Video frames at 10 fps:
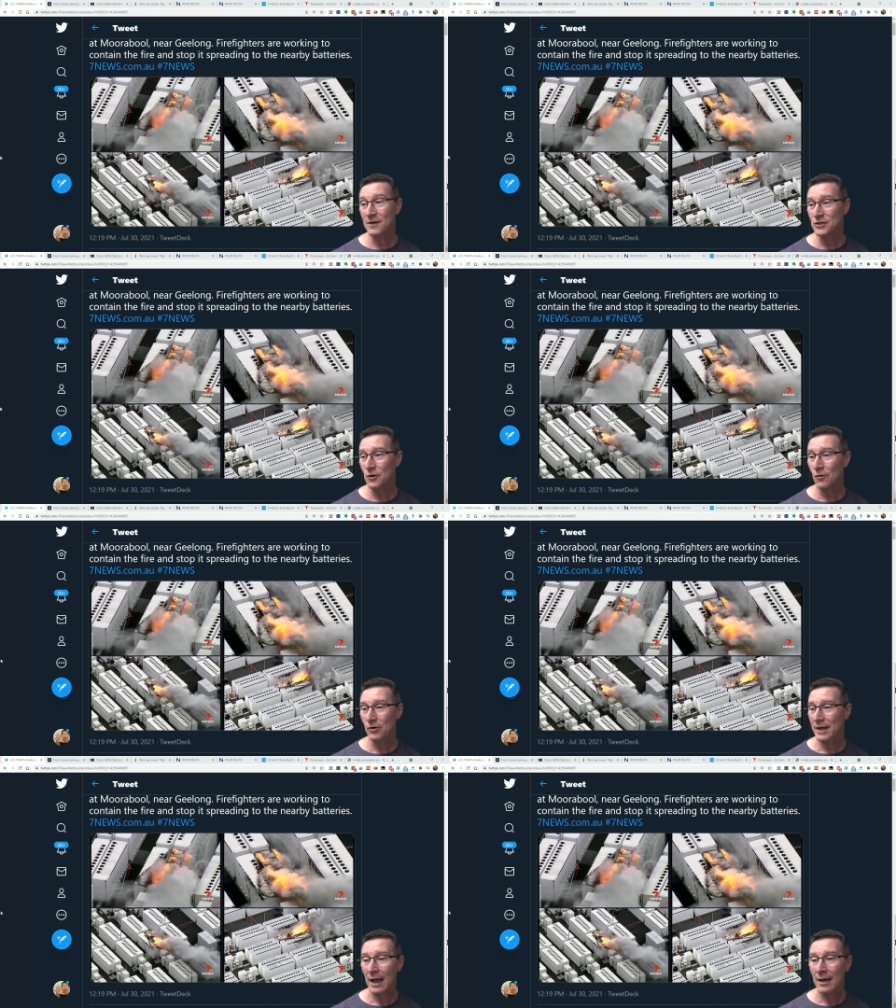
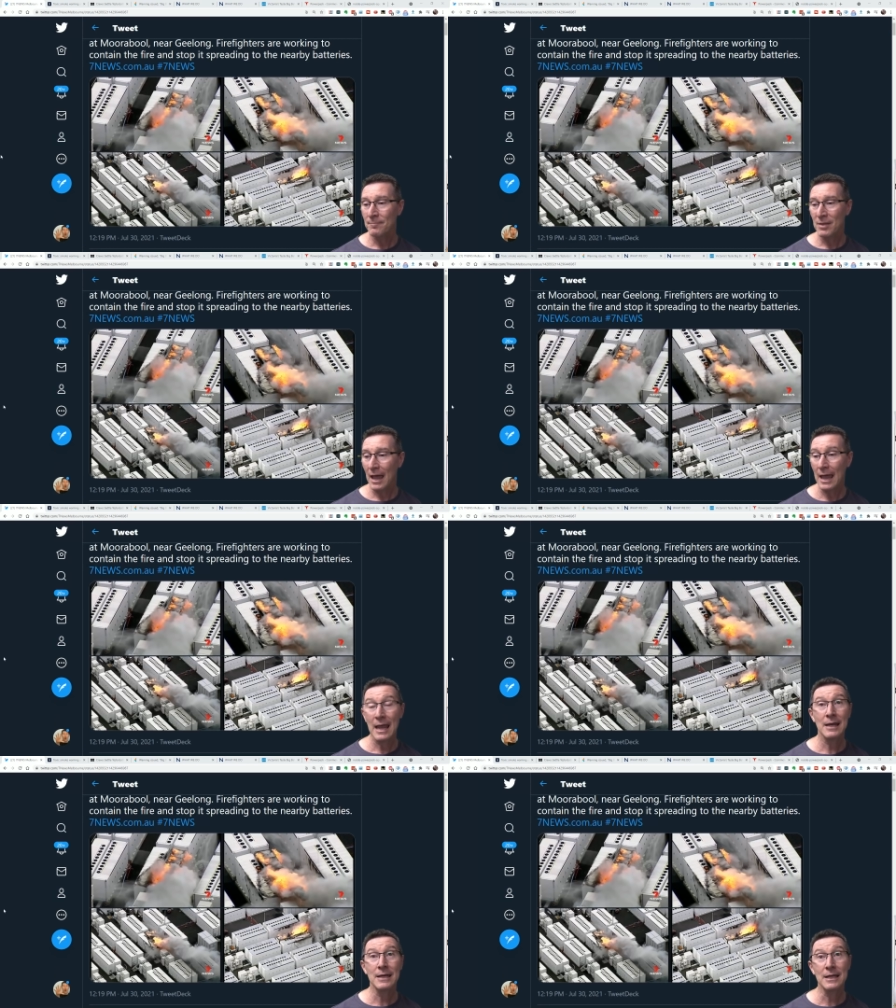Victoria,
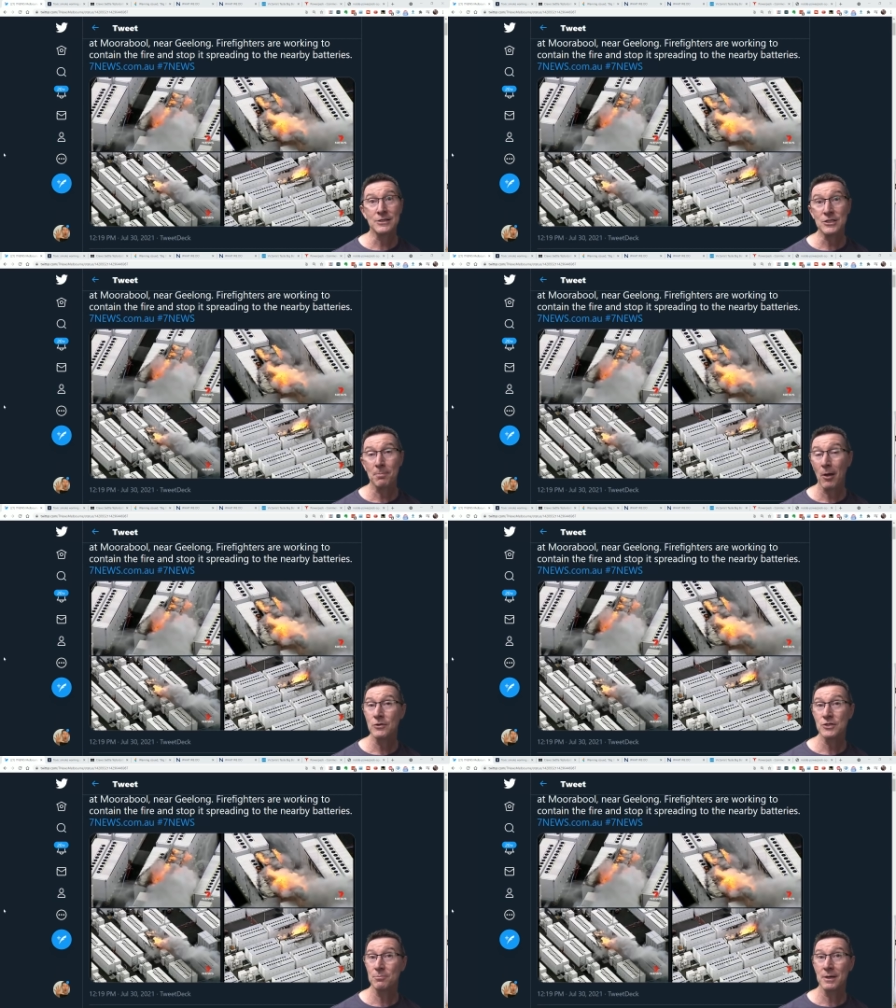and it's
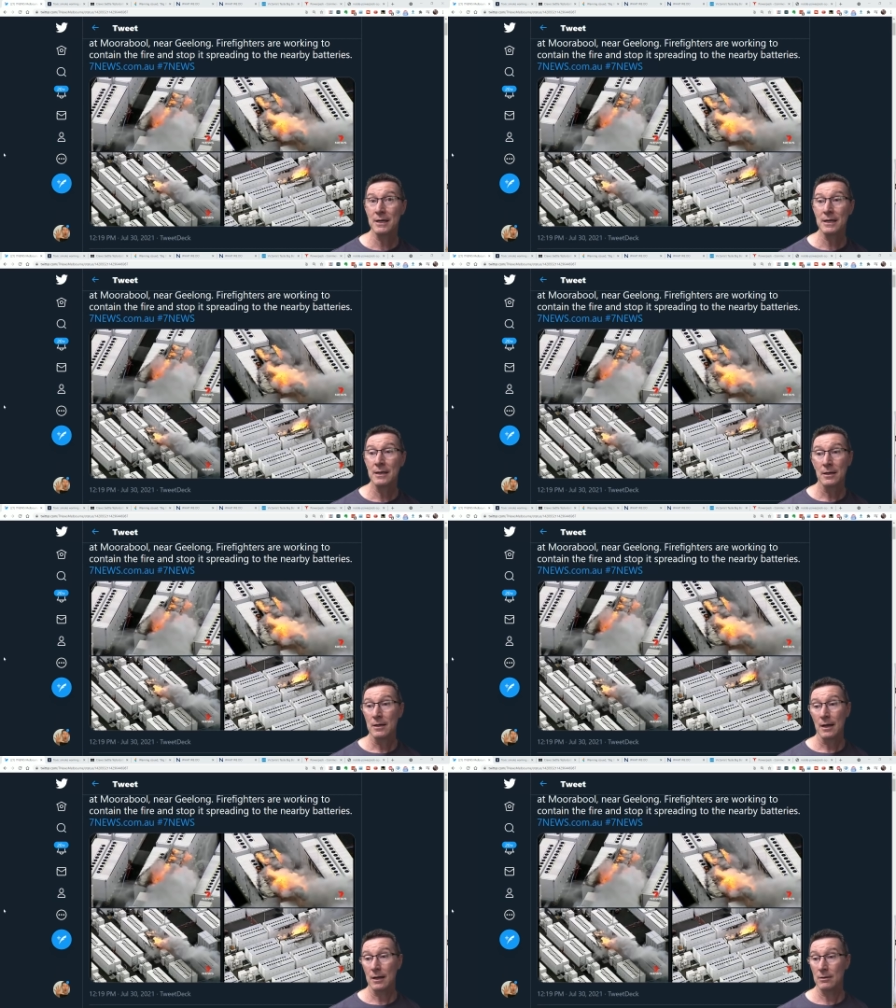supposed to be
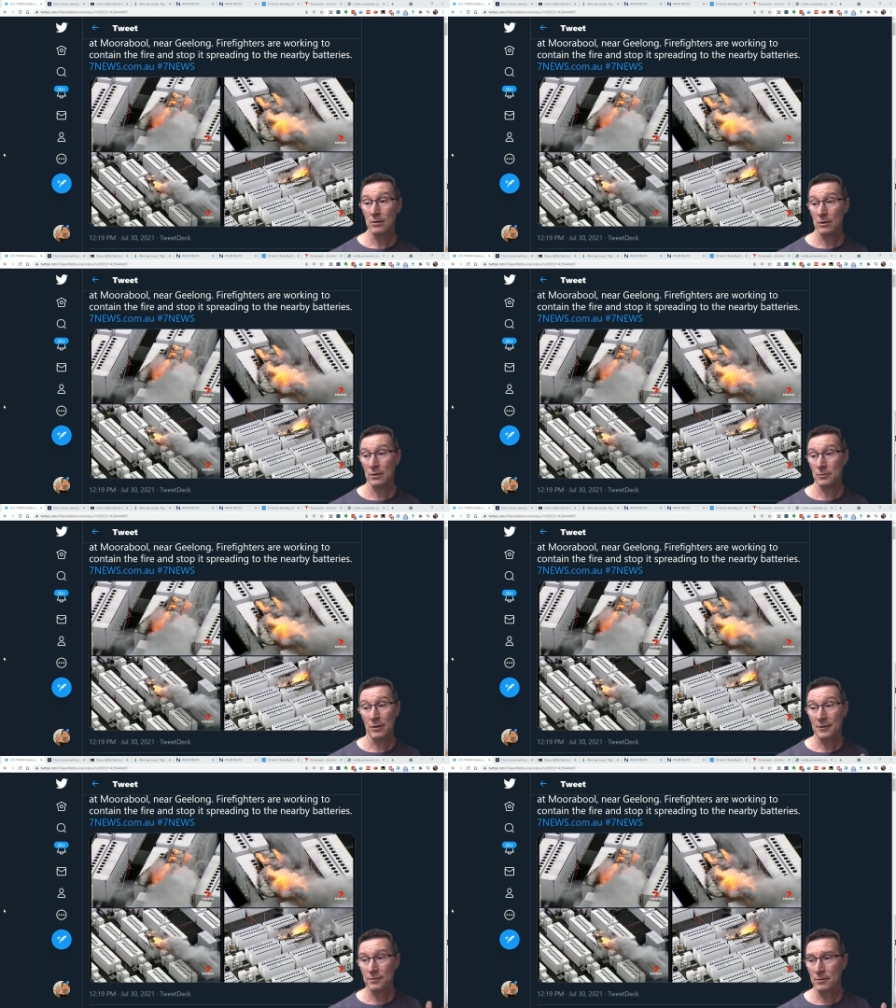uh,
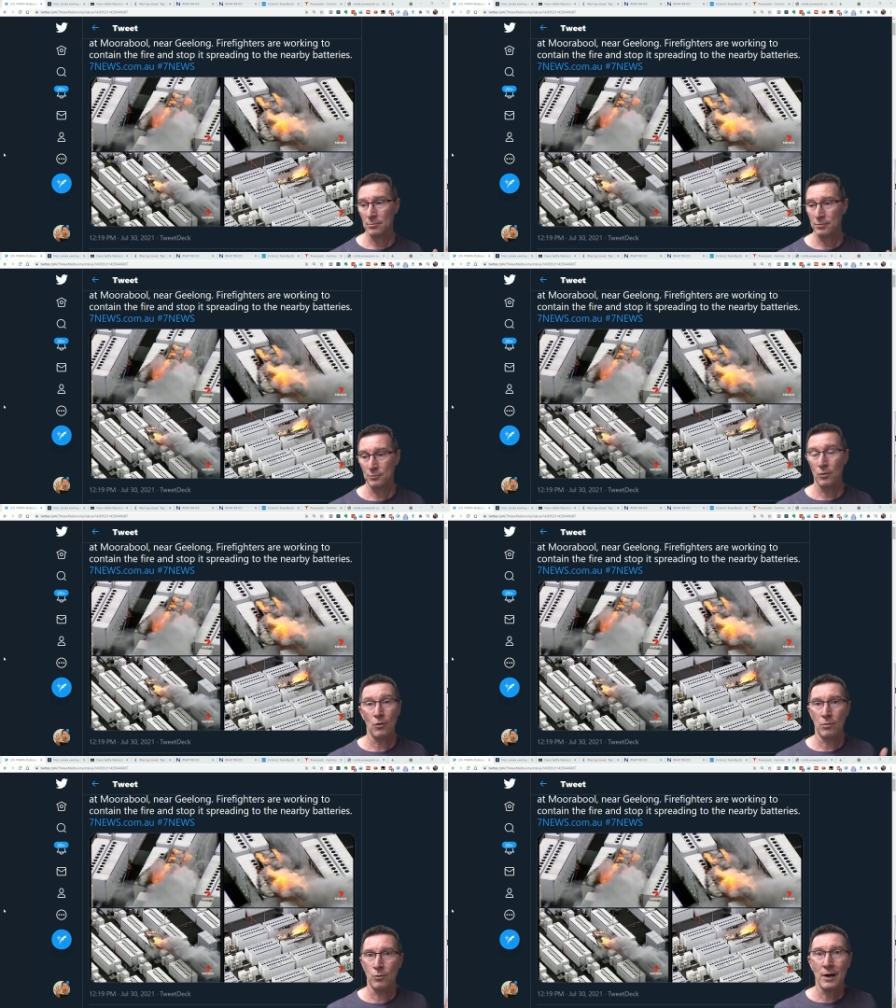like the
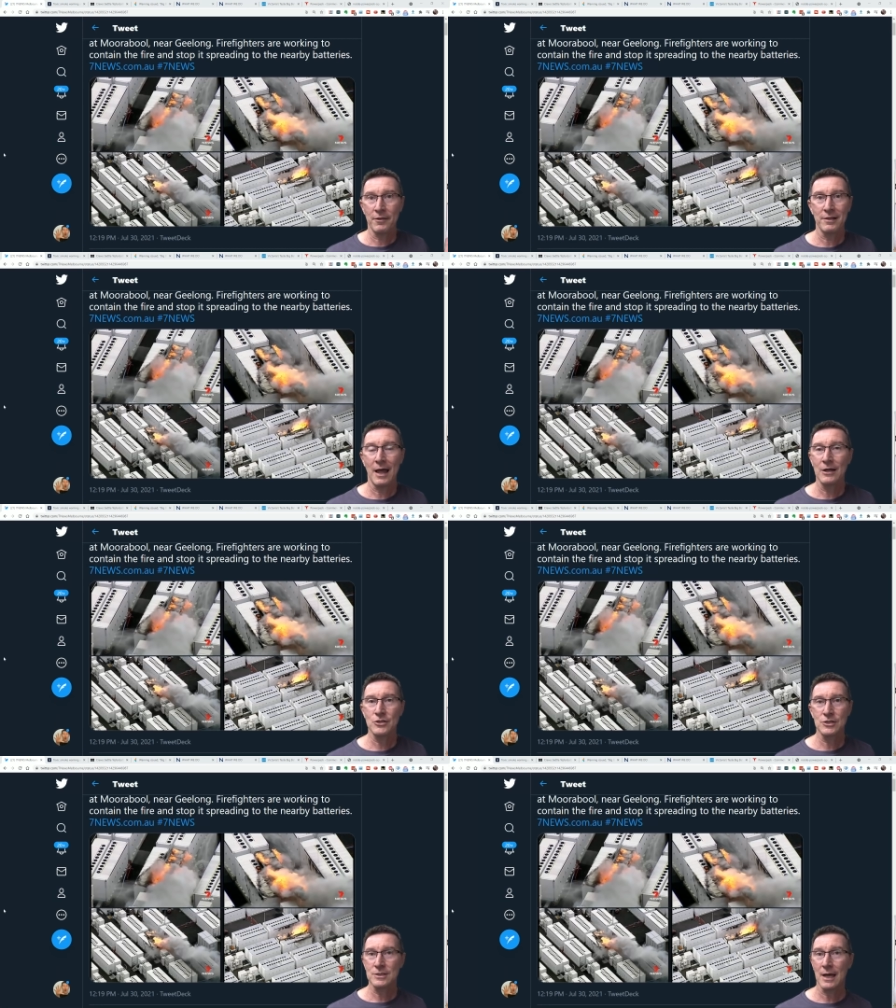well one of the
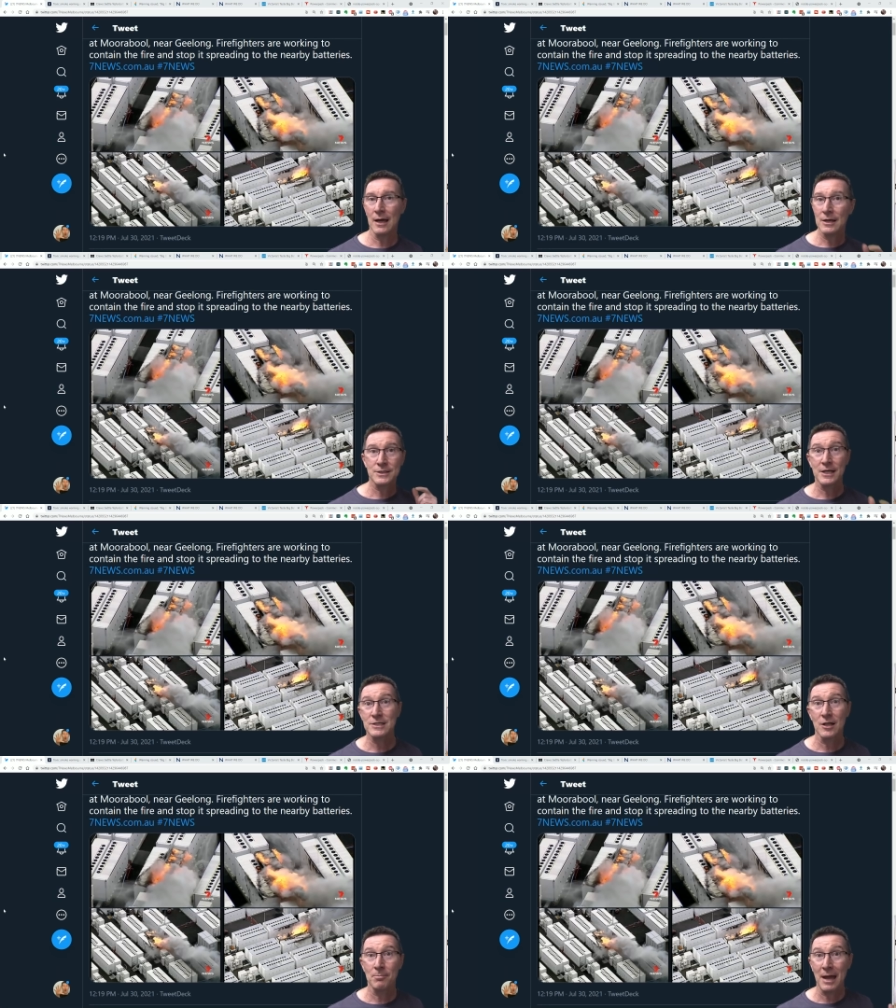largest uh,
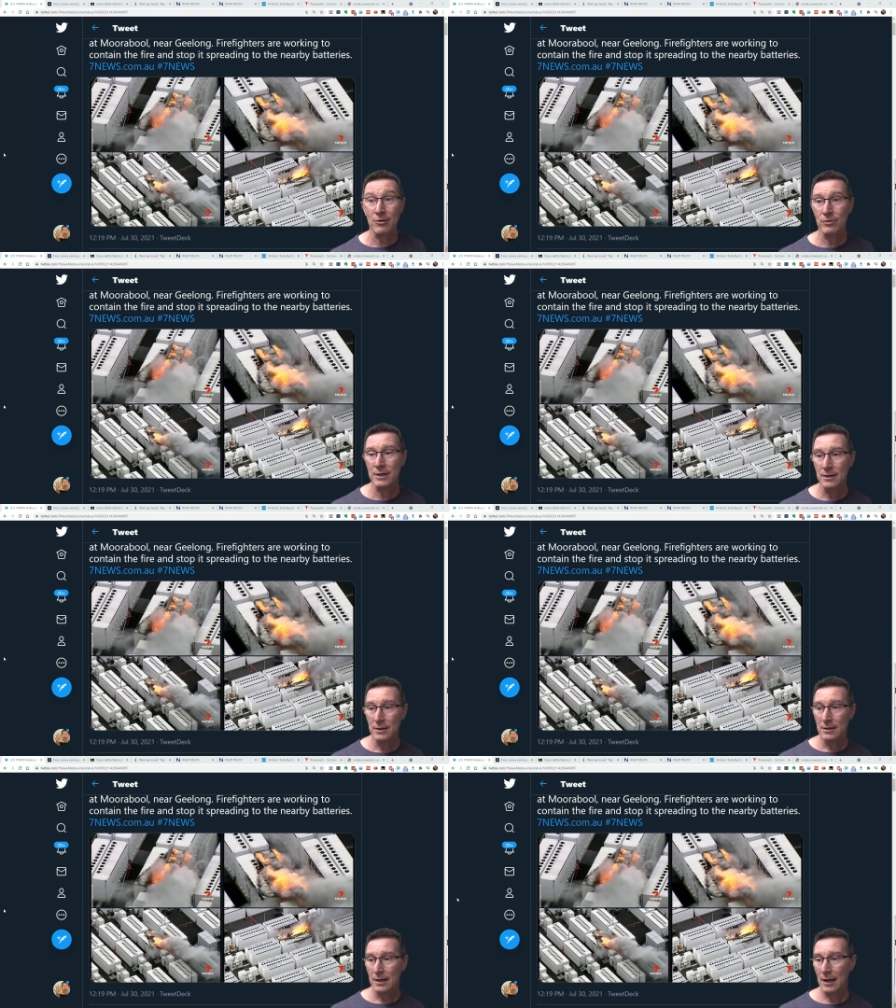Tesla battery
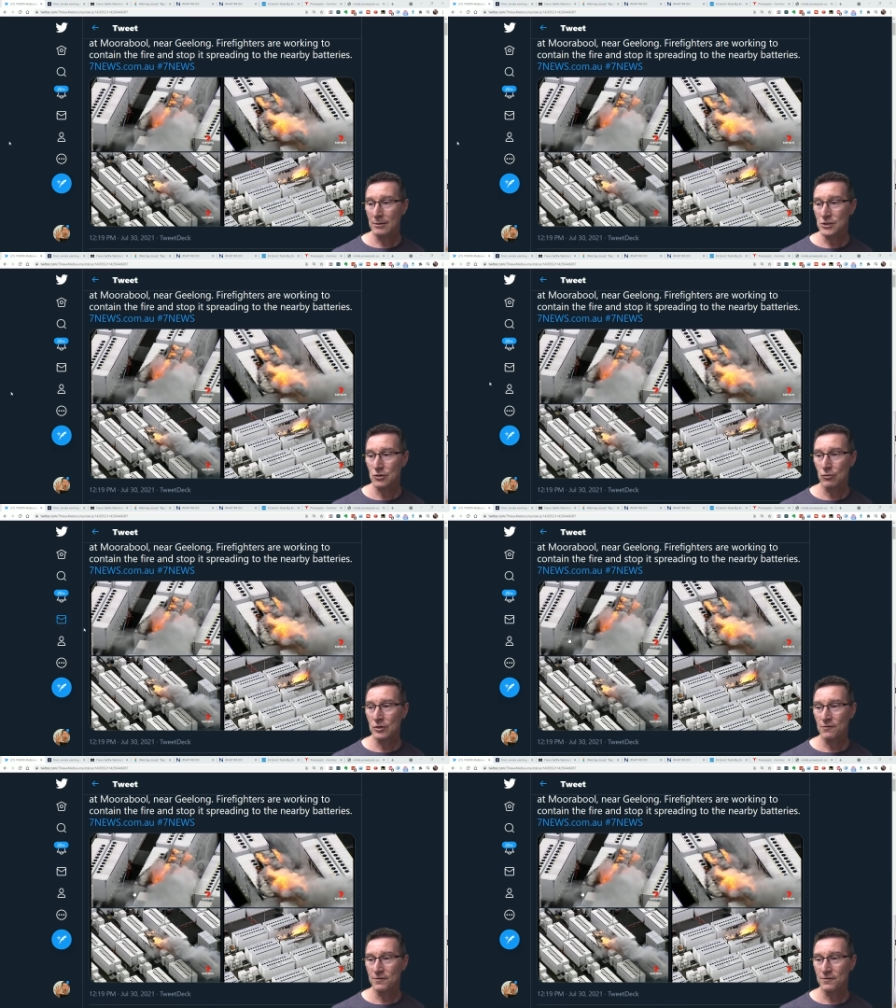uh, storage